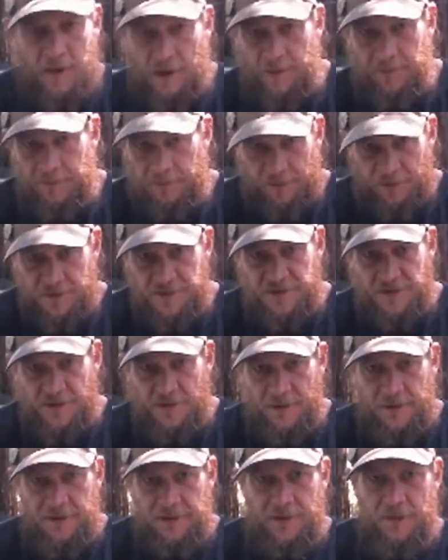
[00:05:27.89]
I
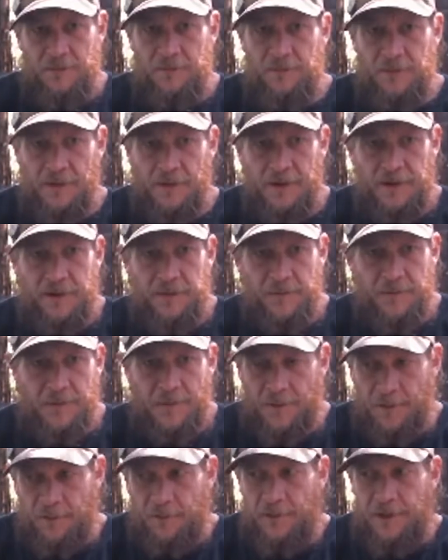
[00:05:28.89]
personally don't believe
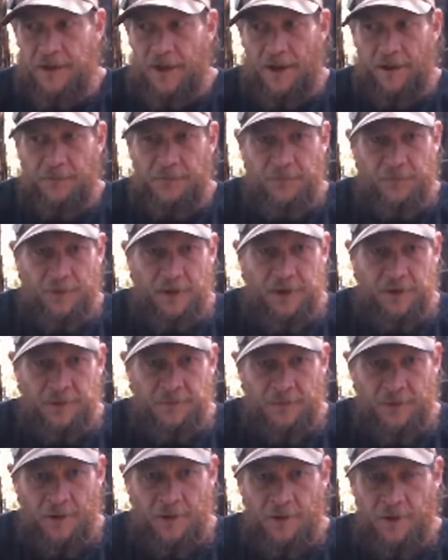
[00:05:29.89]
that we have free
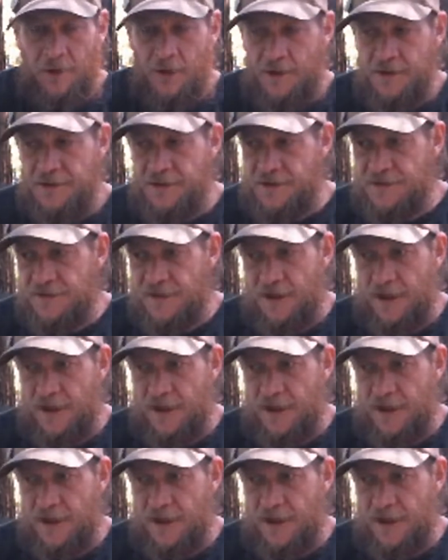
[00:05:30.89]
and fair elections.